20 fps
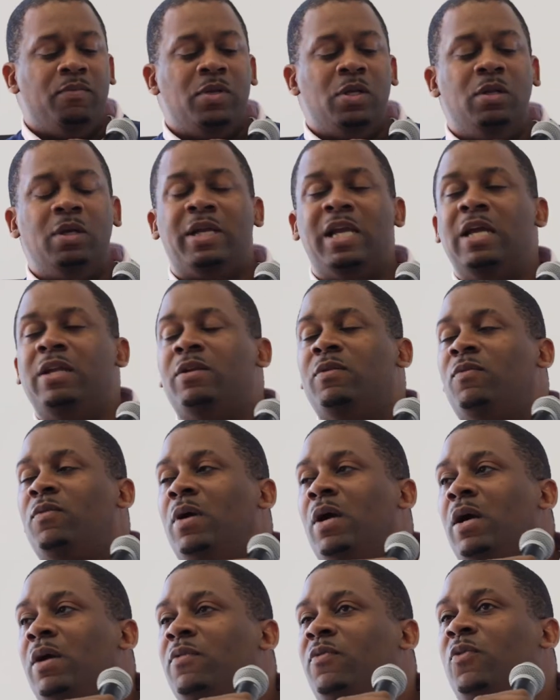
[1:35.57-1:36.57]
You look
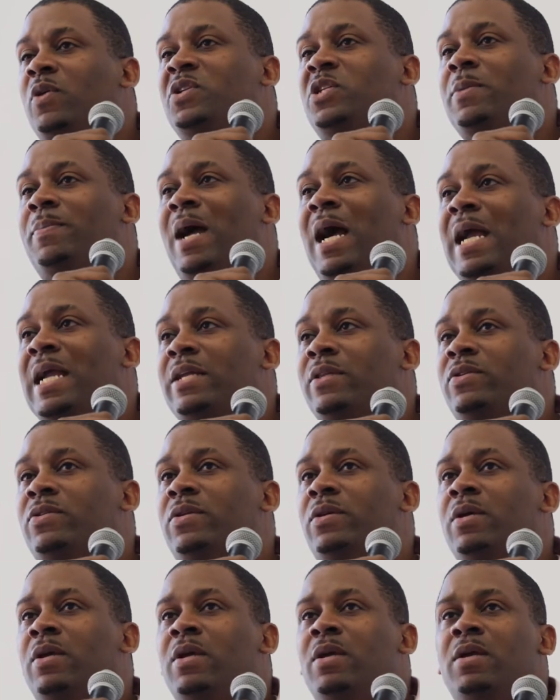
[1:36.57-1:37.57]
at Friendship Heights.